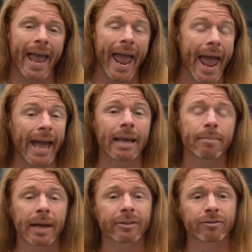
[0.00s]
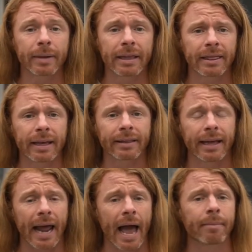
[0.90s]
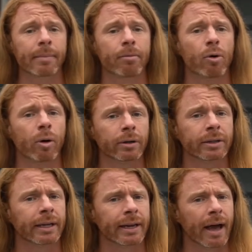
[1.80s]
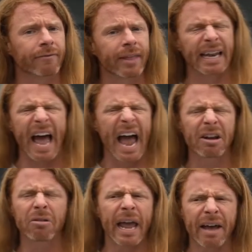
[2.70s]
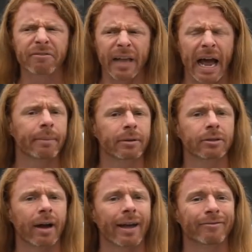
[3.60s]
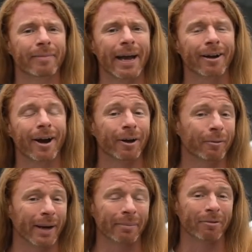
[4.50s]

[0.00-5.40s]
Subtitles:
And it makes me think that I'm important enough that I don't have time to drive my car when I'm